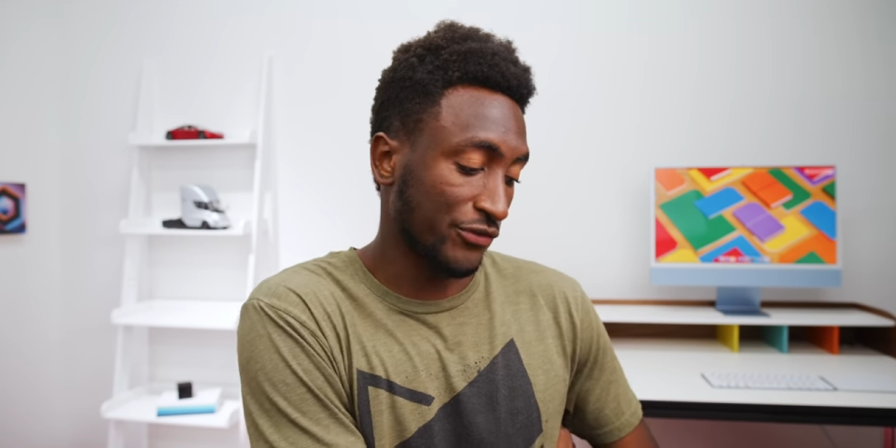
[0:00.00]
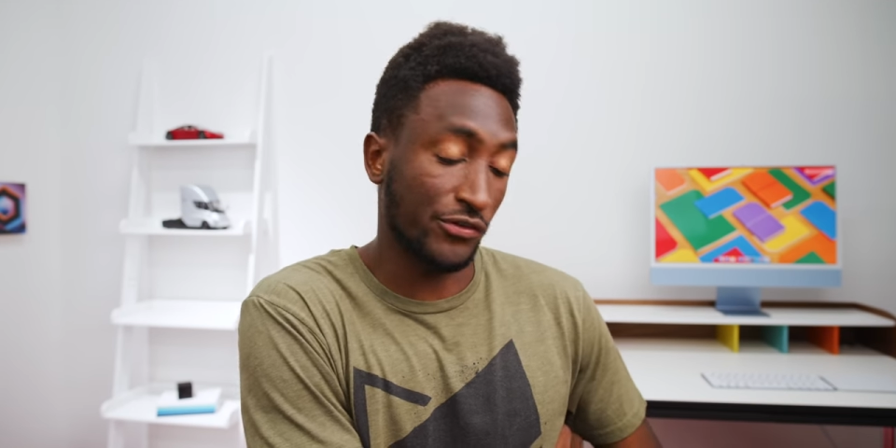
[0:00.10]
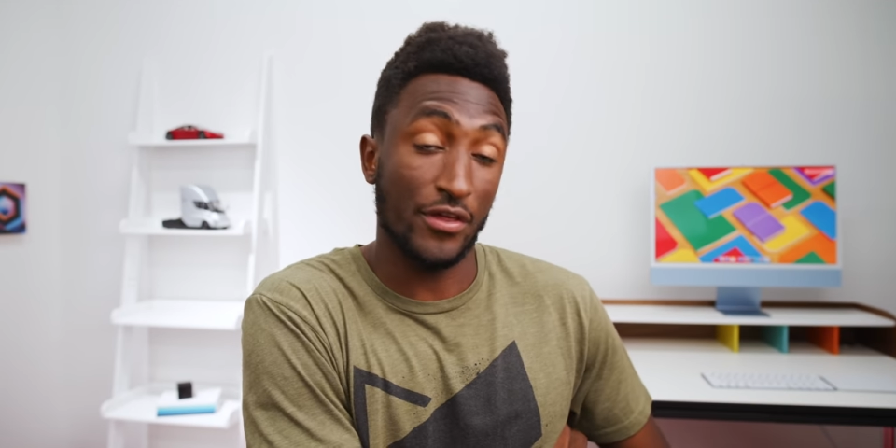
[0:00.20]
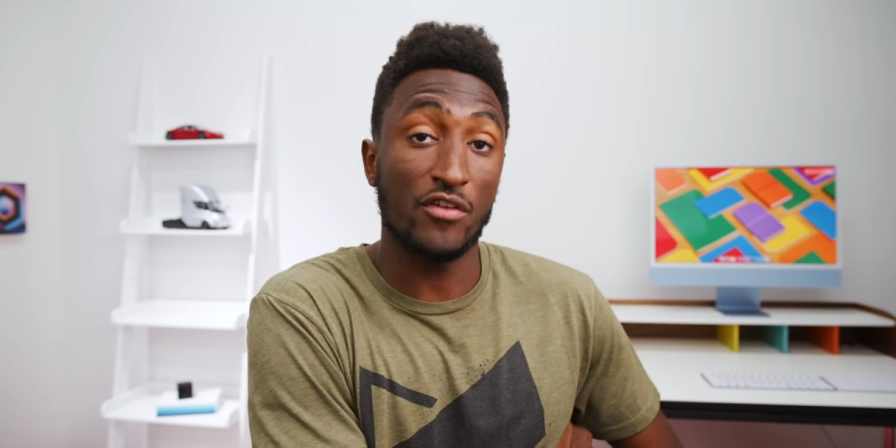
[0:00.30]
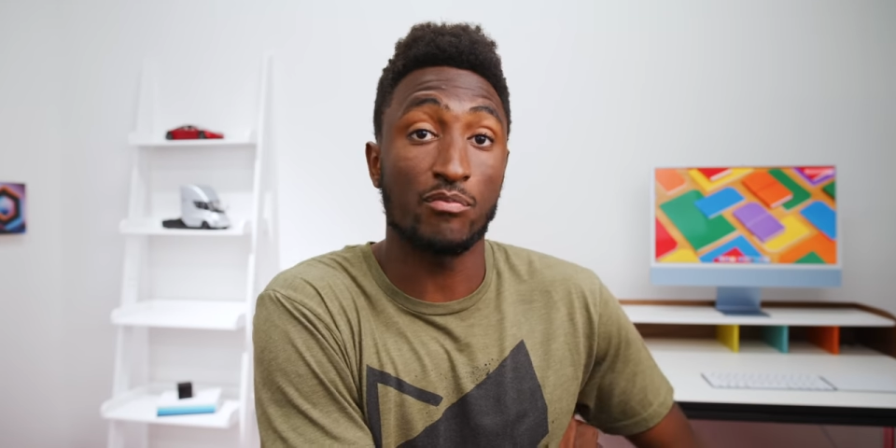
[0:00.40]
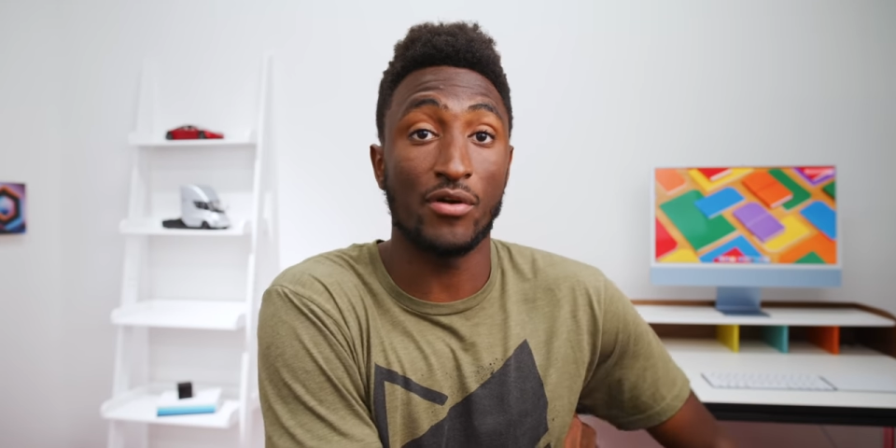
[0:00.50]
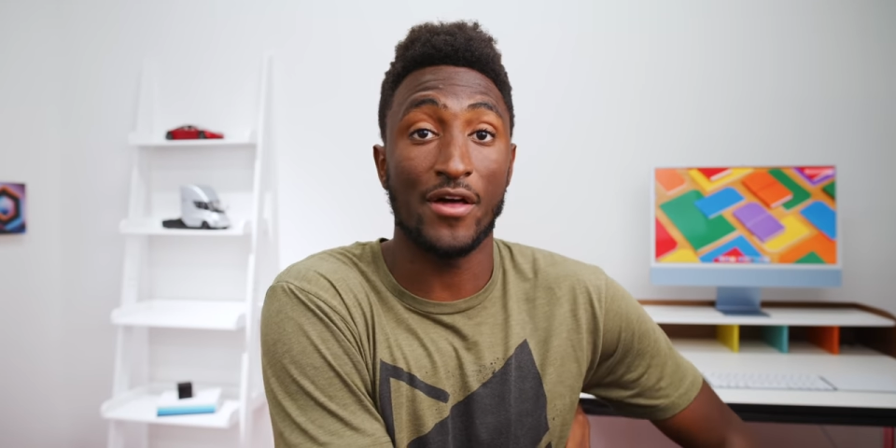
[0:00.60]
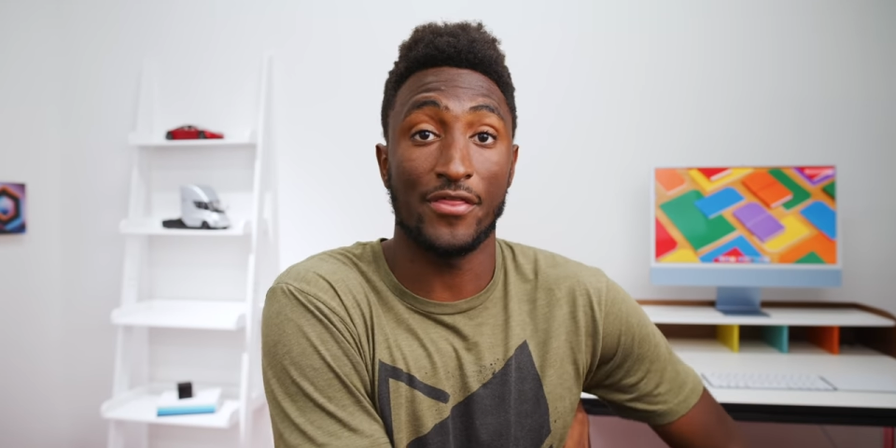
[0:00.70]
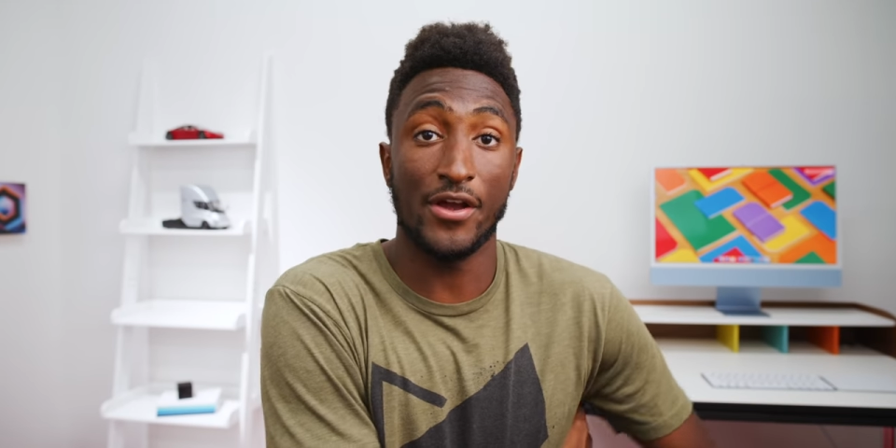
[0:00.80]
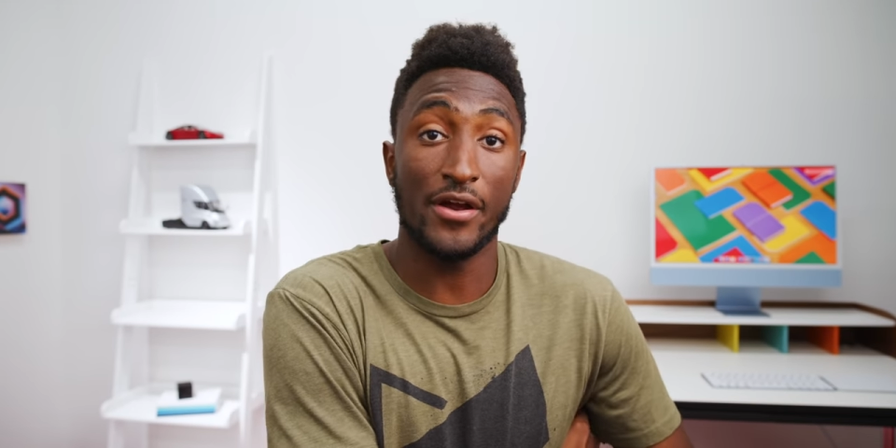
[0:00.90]
so they've
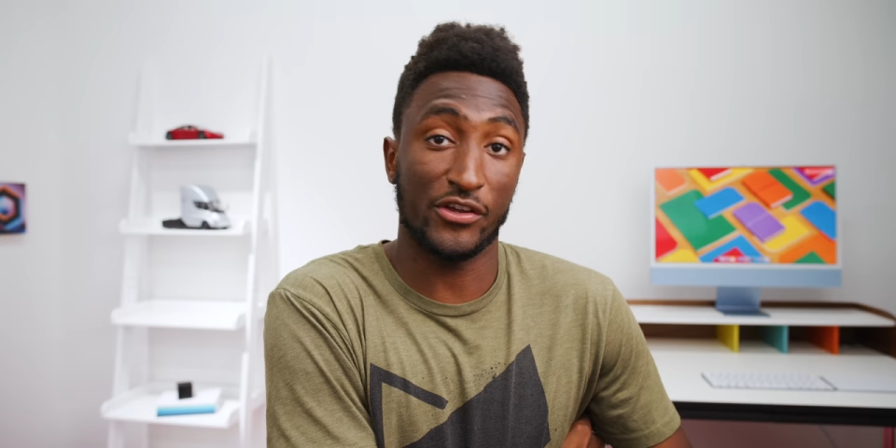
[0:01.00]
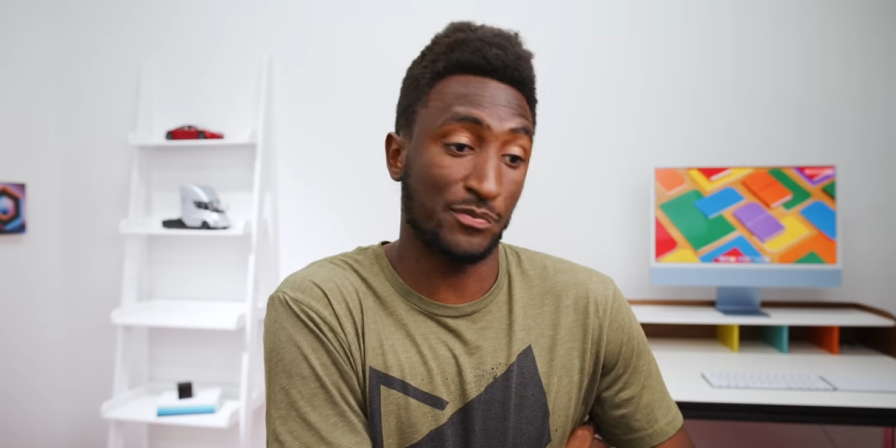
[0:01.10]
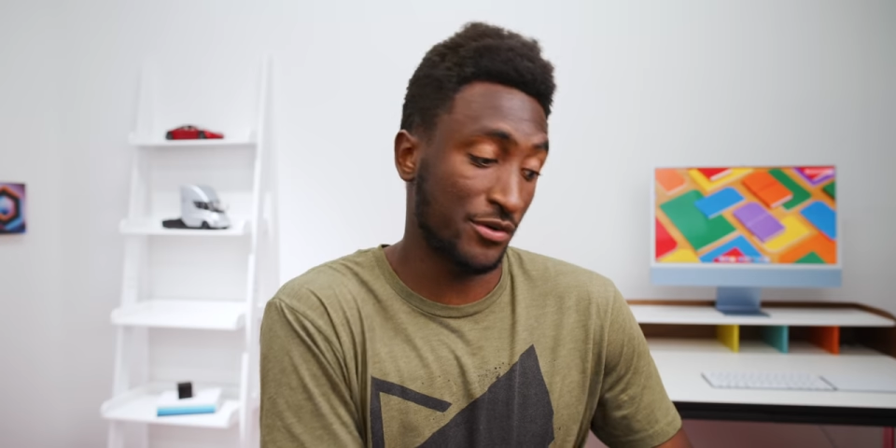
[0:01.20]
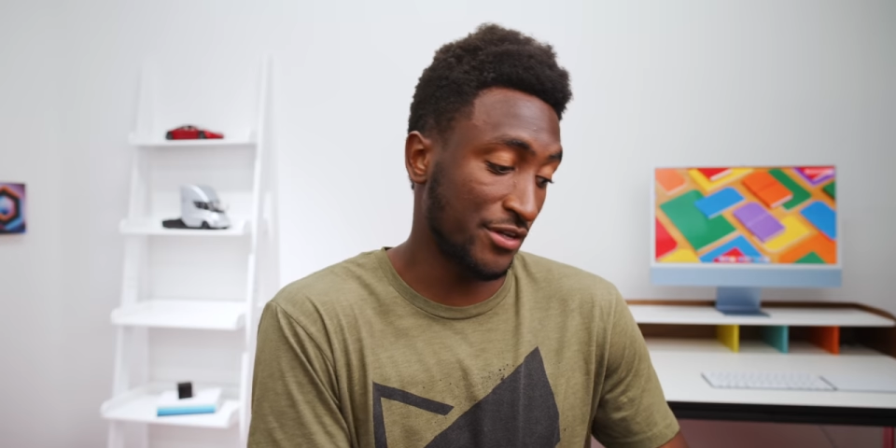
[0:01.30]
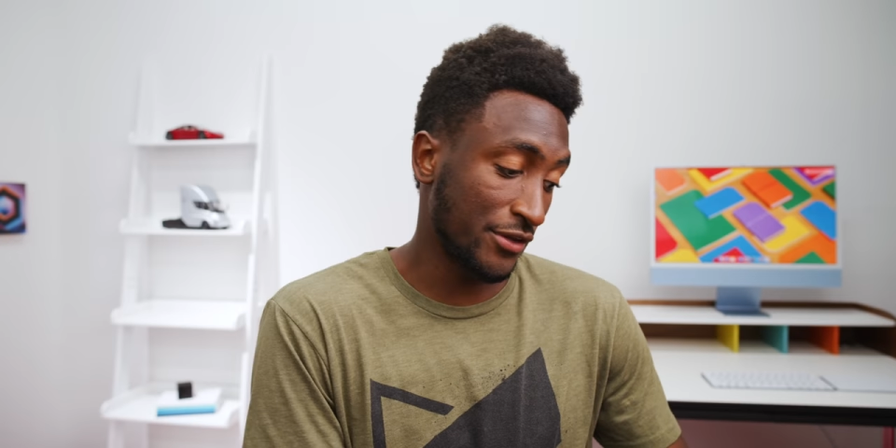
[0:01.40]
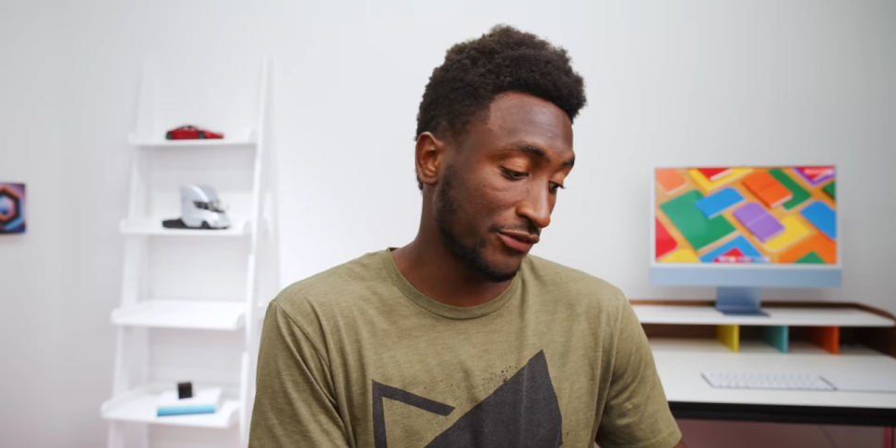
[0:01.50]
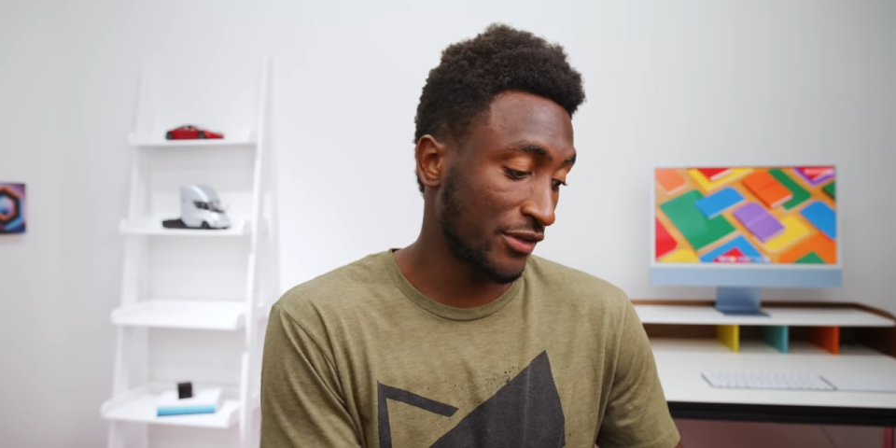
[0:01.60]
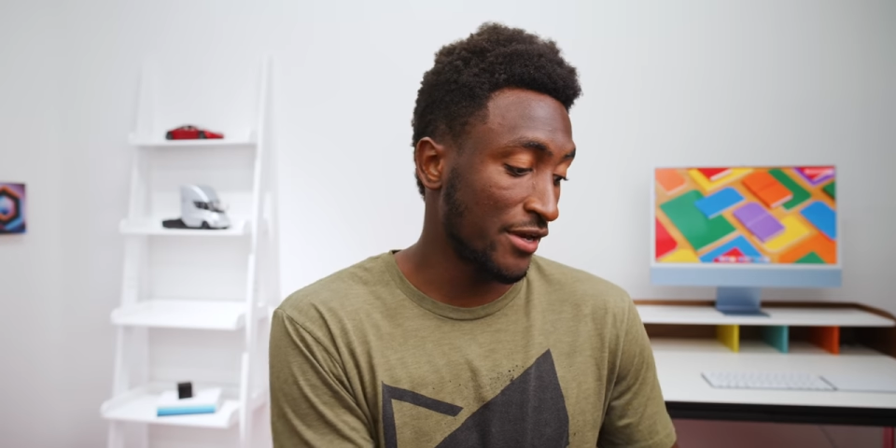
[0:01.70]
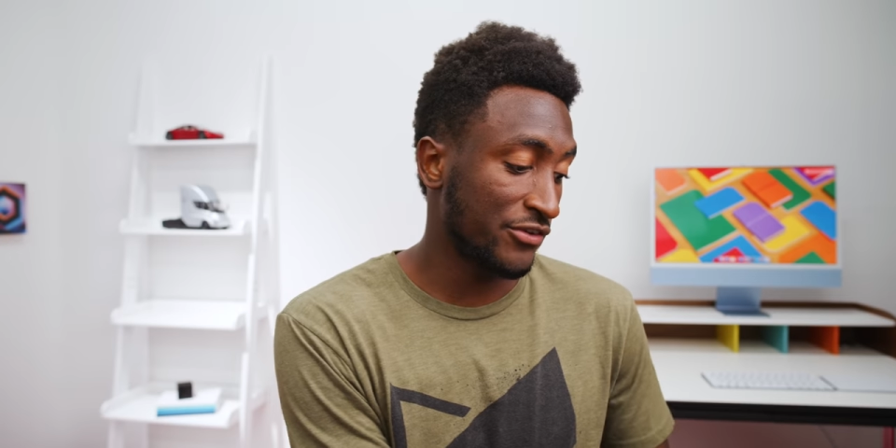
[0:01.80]
brought their expertise